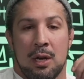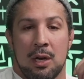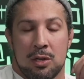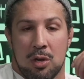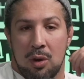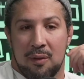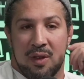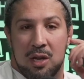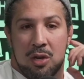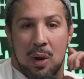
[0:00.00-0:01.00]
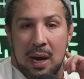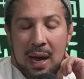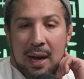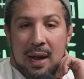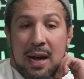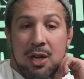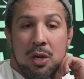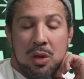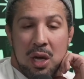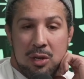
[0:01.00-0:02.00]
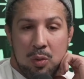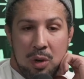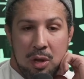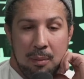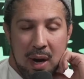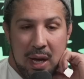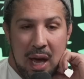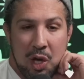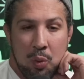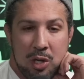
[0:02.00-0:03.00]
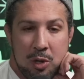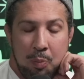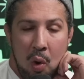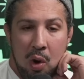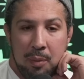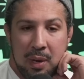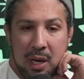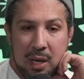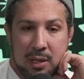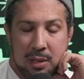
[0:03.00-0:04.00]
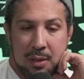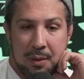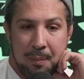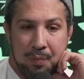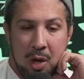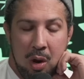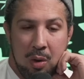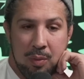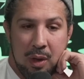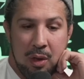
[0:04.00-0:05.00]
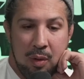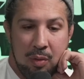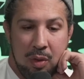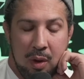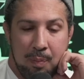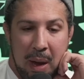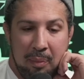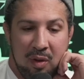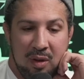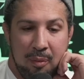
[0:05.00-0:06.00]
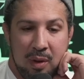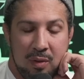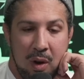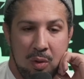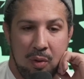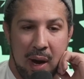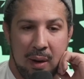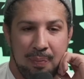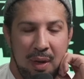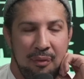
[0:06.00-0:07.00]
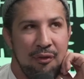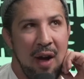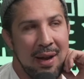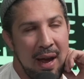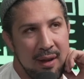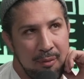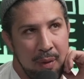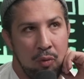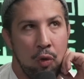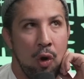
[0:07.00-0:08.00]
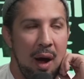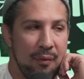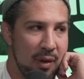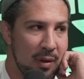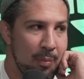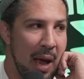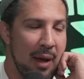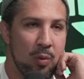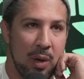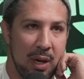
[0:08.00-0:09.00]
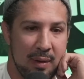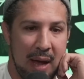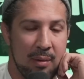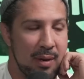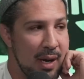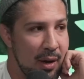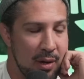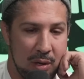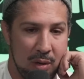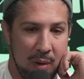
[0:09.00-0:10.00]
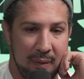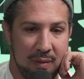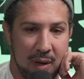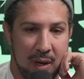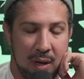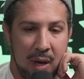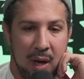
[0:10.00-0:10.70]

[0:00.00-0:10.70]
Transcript: So UFC 288, I do think it's worth your money. I think we're spoiled because you know the the pay per views have been so great. The fight nights have been rough. This past weekend's, how dare you, UFC?